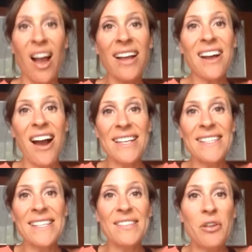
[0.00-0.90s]
Hi
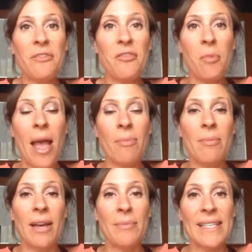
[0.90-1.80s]
guys, Sophie from
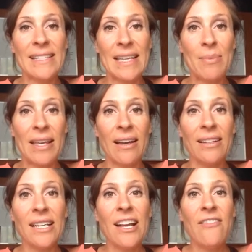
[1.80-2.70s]
Happy Baby Sleep here.
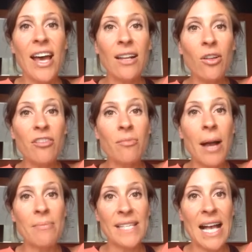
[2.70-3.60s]
I've had a lot of
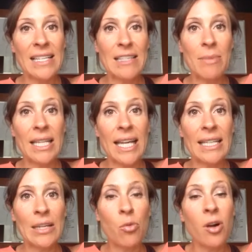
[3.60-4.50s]
mums ask me
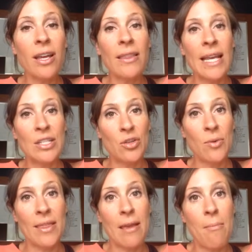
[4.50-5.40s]
lately what can they
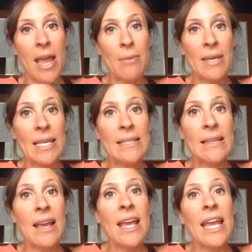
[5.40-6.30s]
do with their
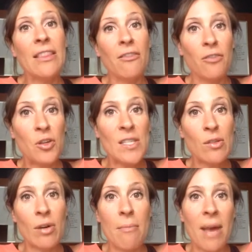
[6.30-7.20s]
babies in the
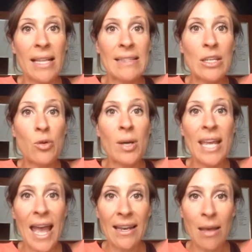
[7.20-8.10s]
first 3 months who are
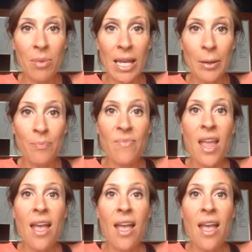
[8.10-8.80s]
catnapping,